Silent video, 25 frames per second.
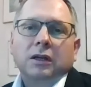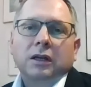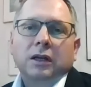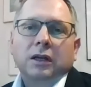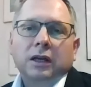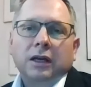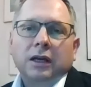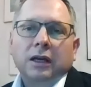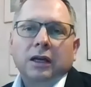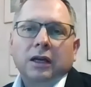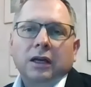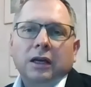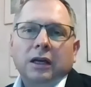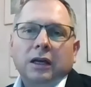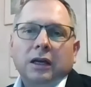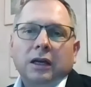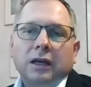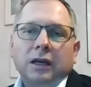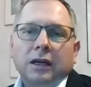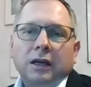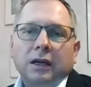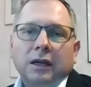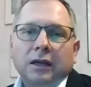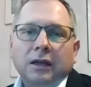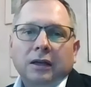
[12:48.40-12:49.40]

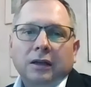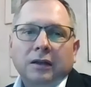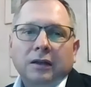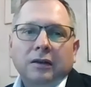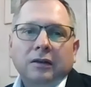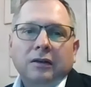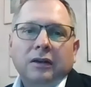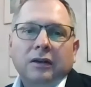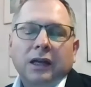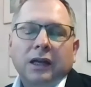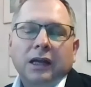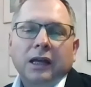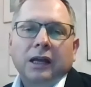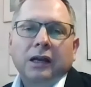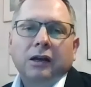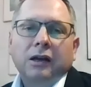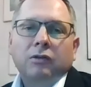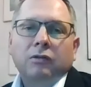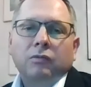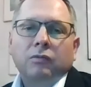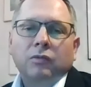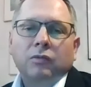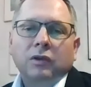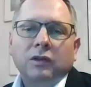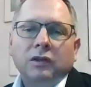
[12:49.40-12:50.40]

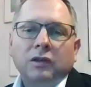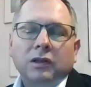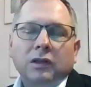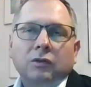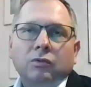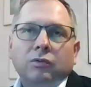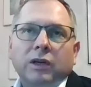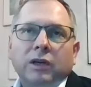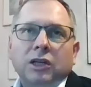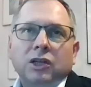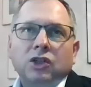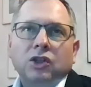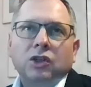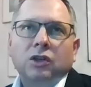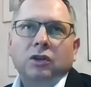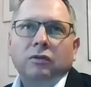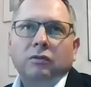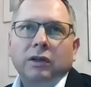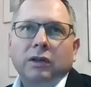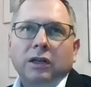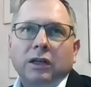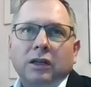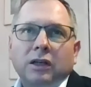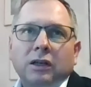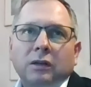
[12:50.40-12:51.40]
There, the situation
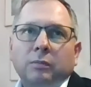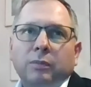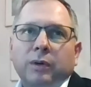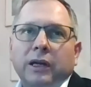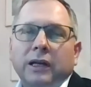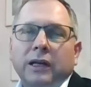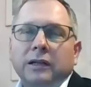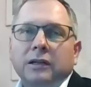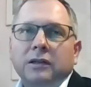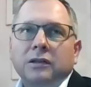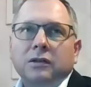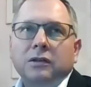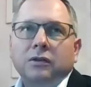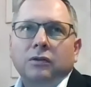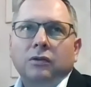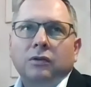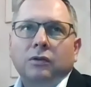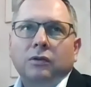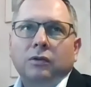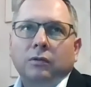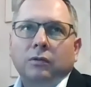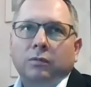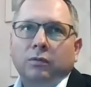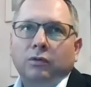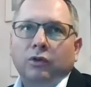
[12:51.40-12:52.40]
really depends
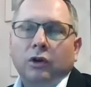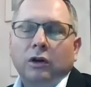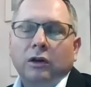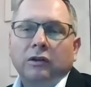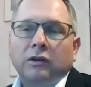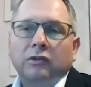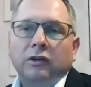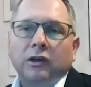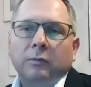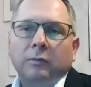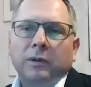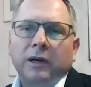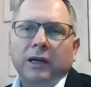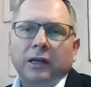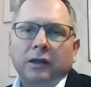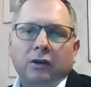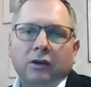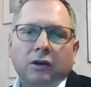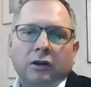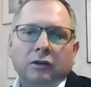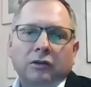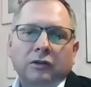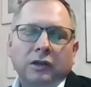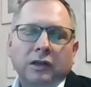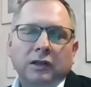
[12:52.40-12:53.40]
on country by
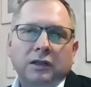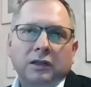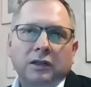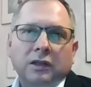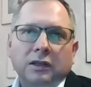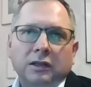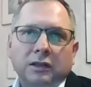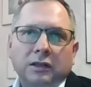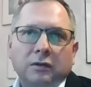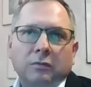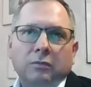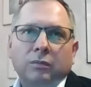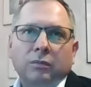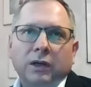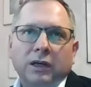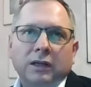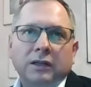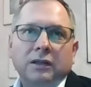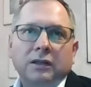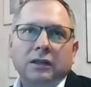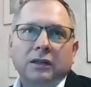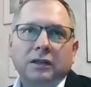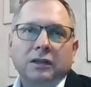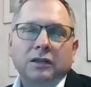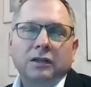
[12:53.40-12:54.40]
country, system by
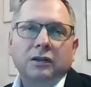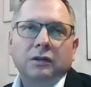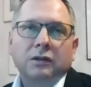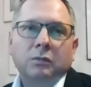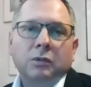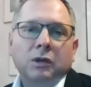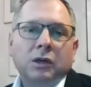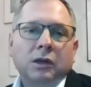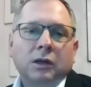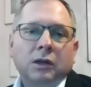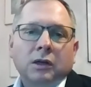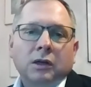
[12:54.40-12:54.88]
system.